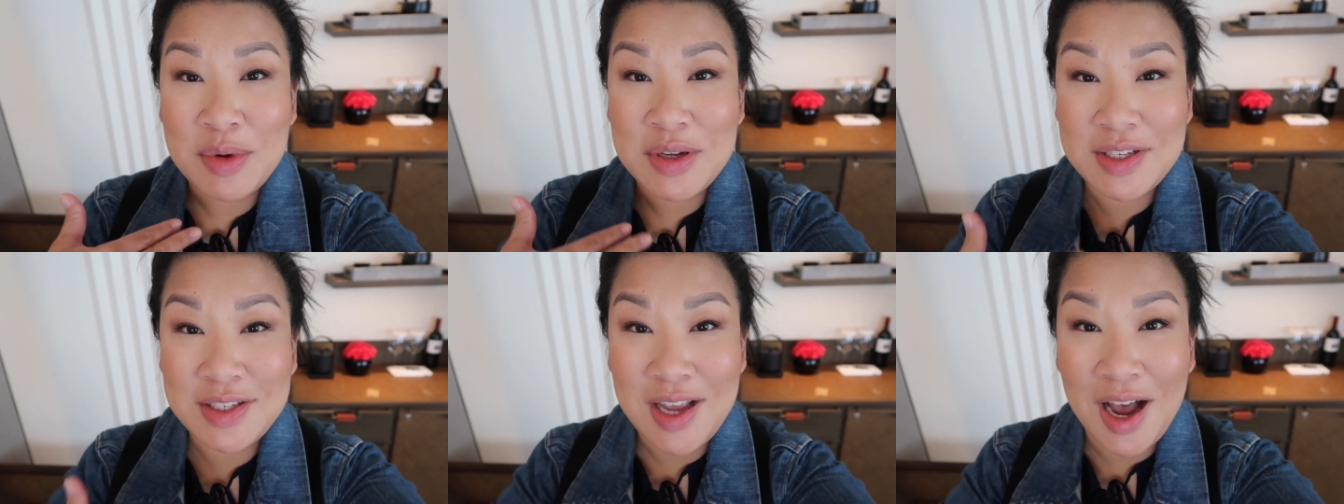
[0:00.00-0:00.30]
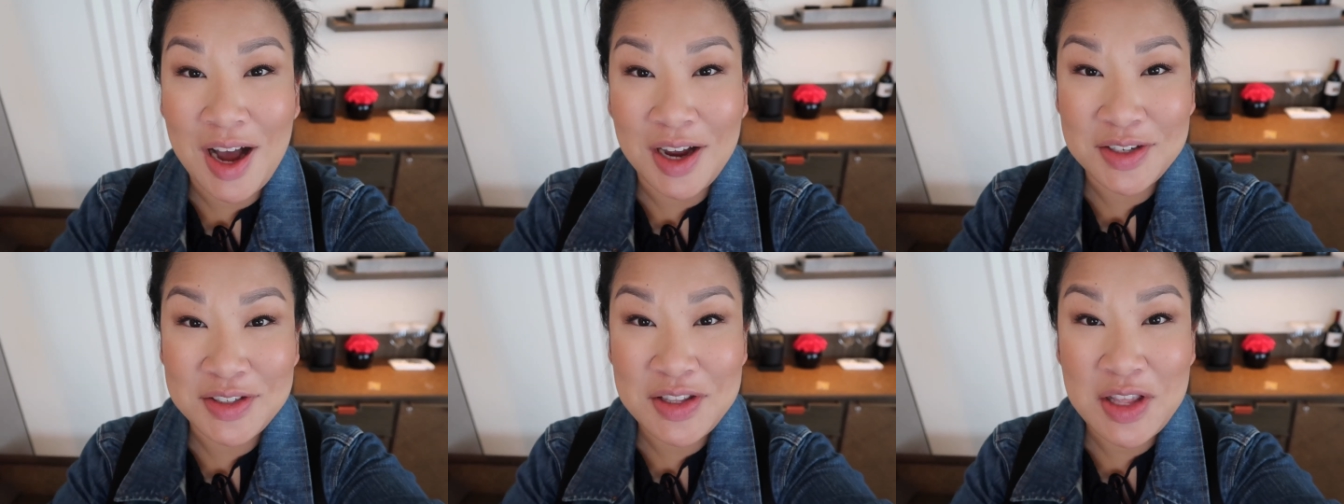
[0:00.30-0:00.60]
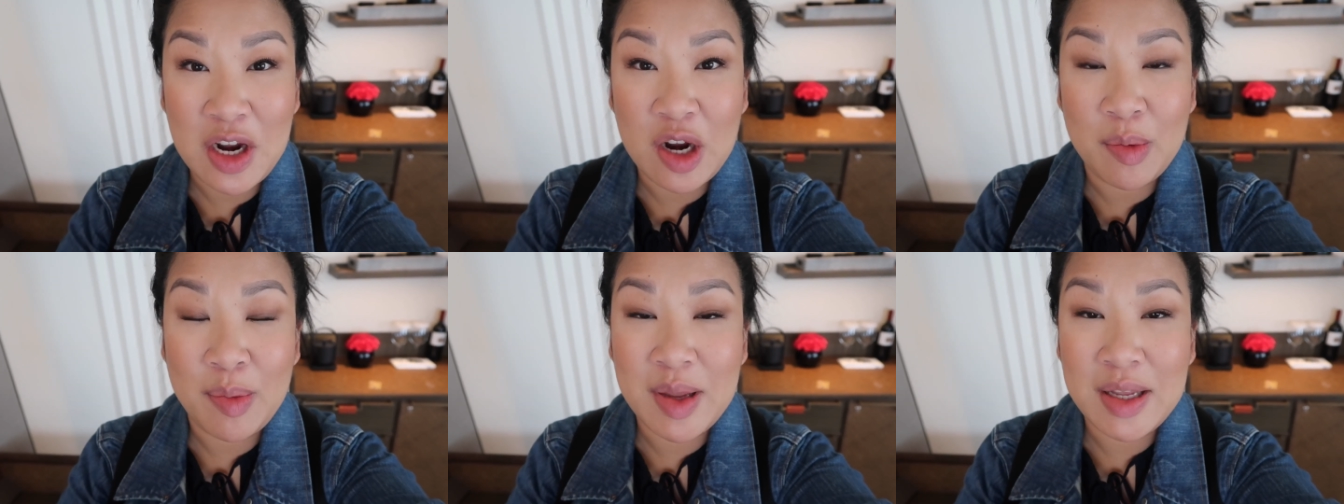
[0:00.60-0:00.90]
massage
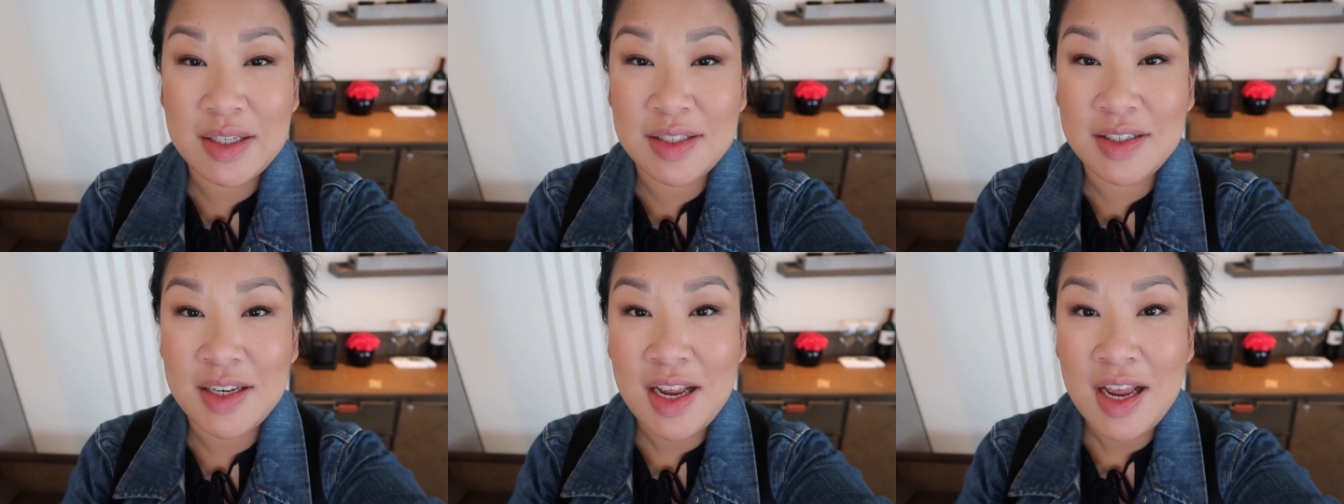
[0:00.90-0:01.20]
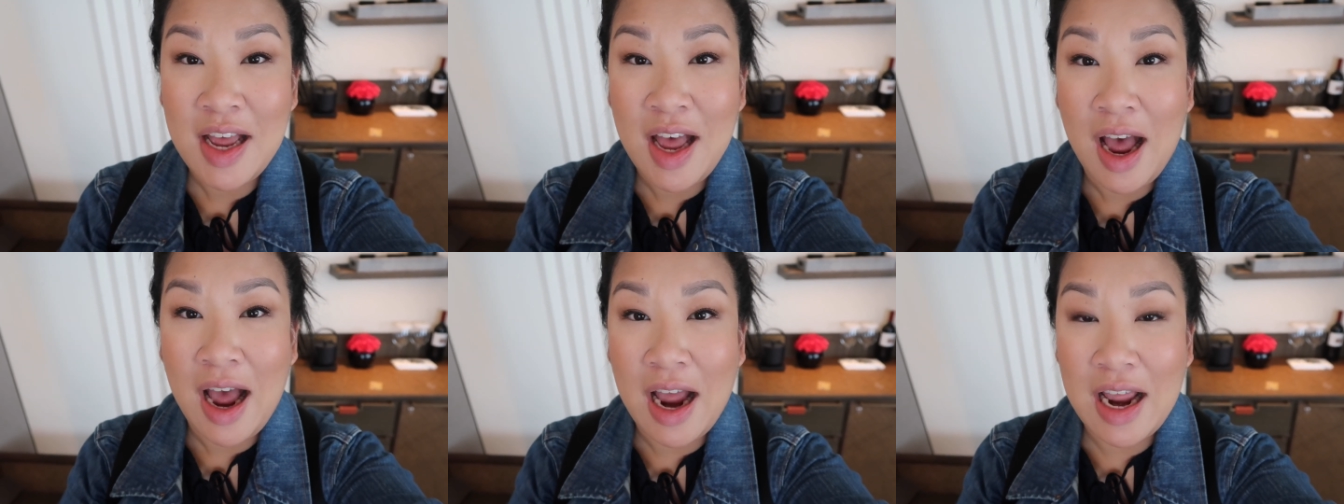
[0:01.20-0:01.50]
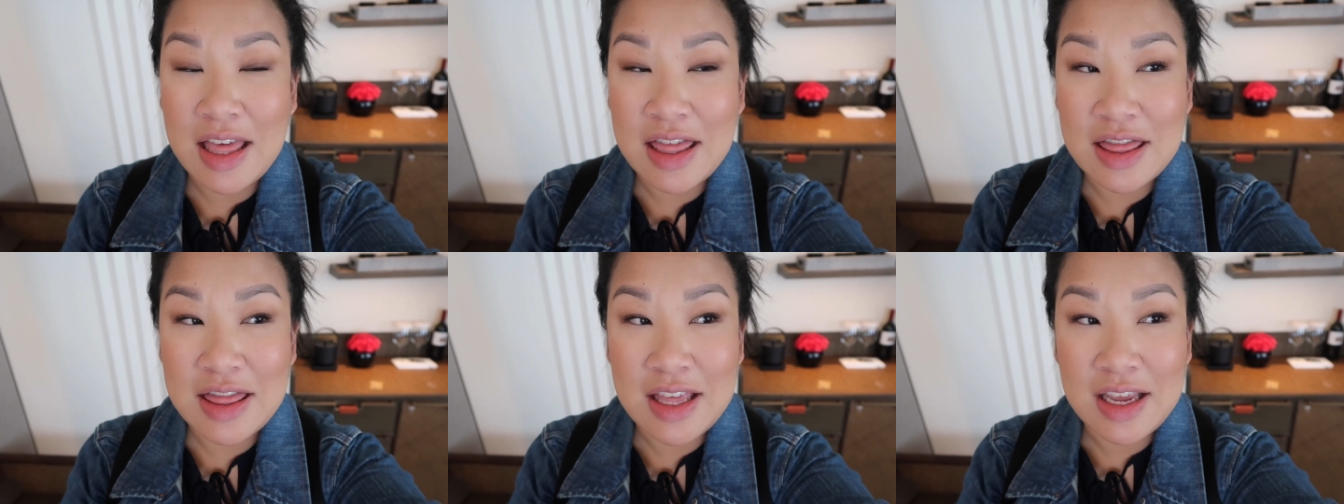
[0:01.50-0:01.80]
therapist,
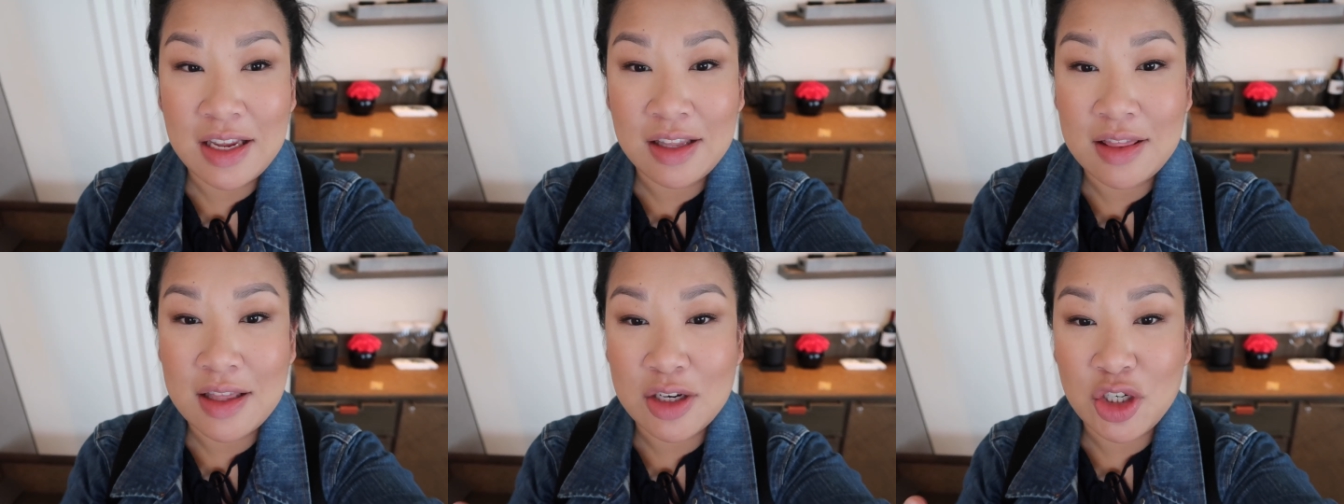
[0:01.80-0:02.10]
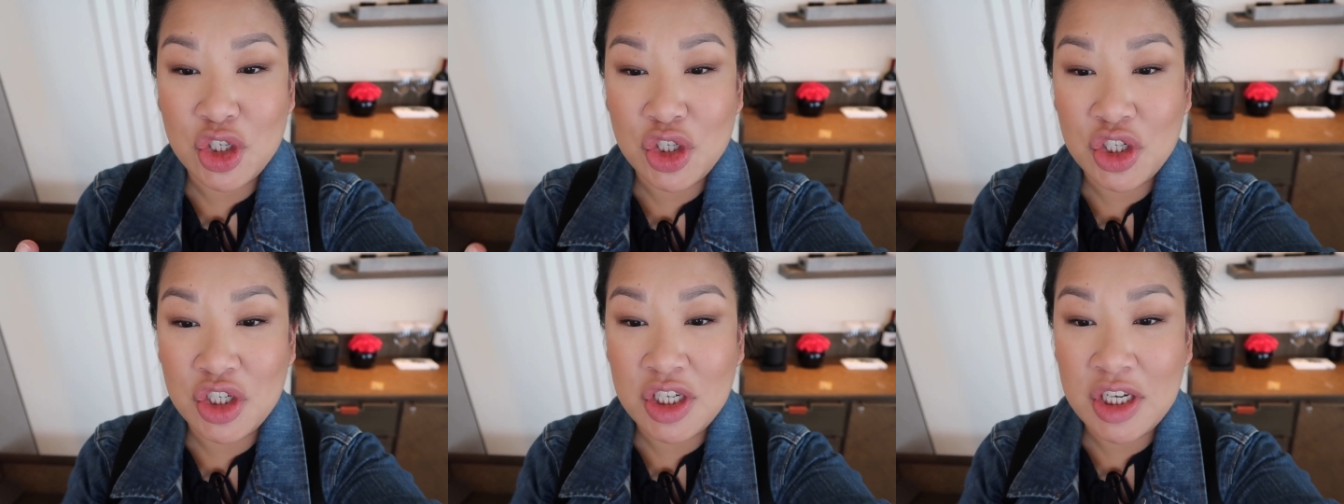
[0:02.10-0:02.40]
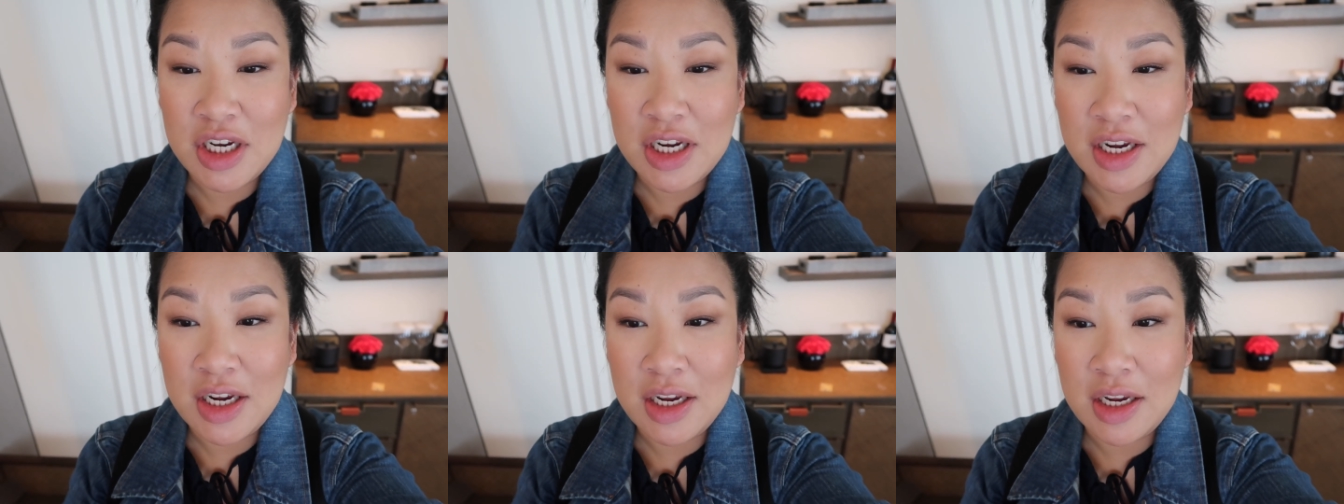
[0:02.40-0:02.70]
I think that
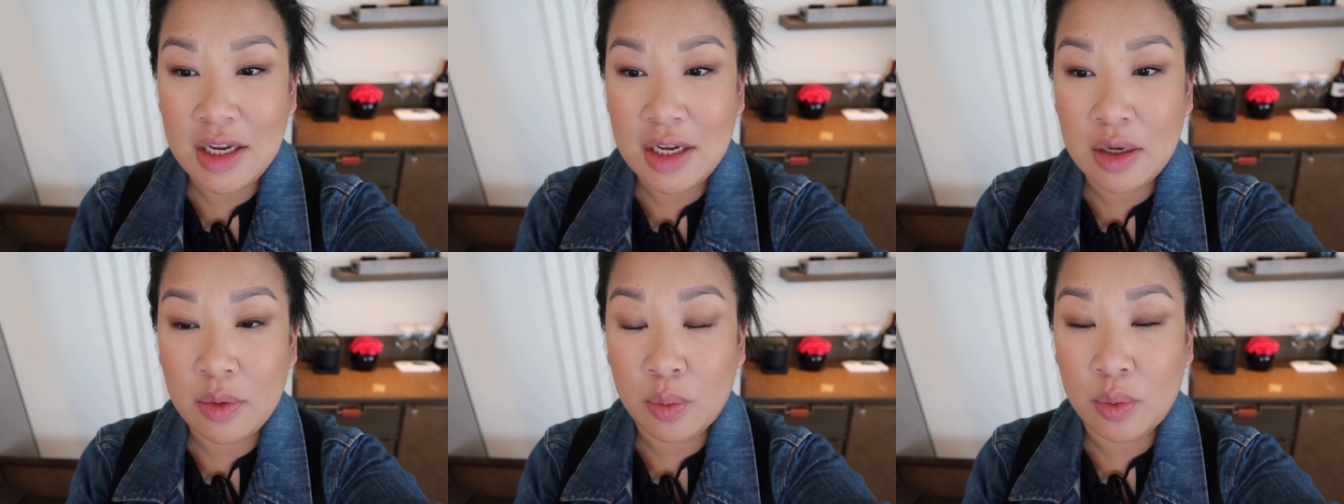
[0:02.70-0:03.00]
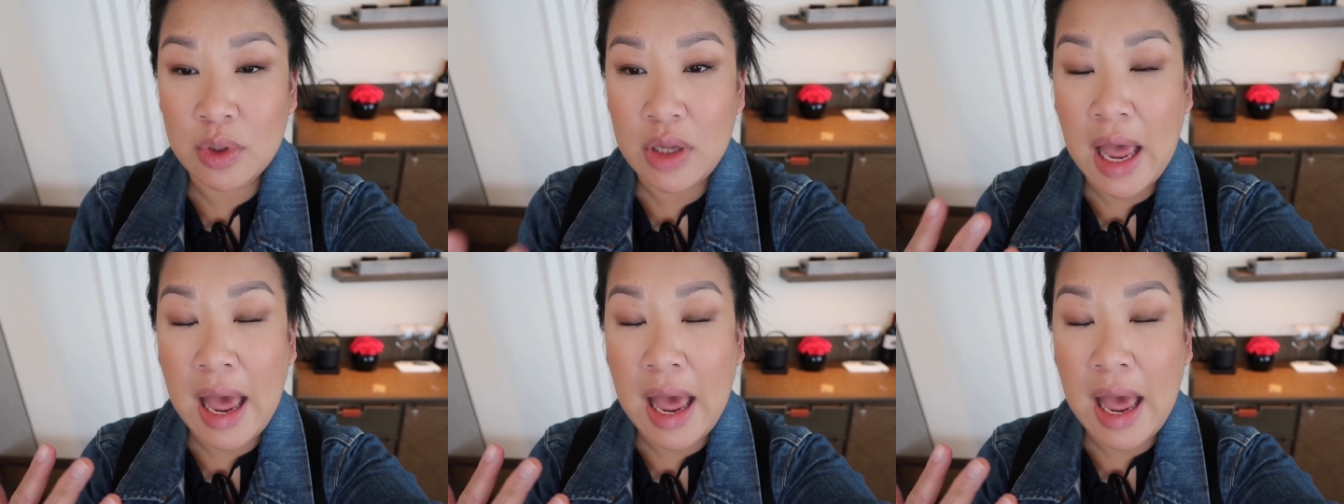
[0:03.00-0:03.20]
she